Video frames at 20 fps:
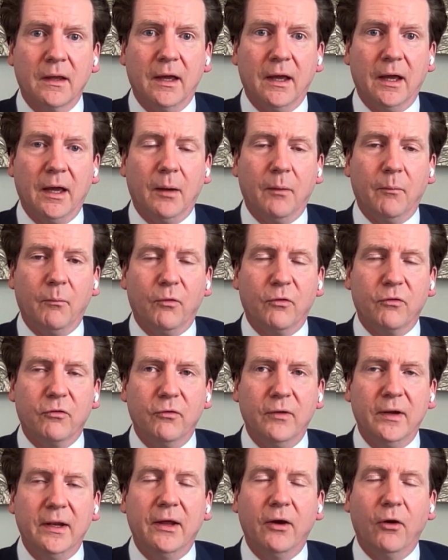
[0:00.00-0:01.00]
Okay. It was a
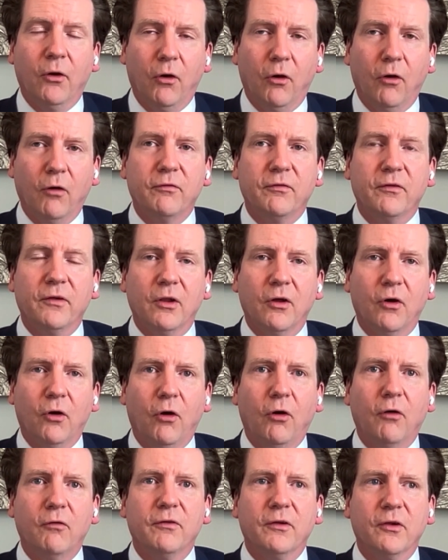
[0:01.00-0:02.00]
really
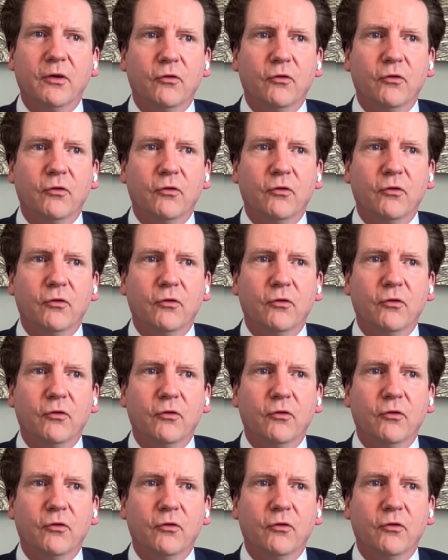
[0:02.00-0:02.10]
awful,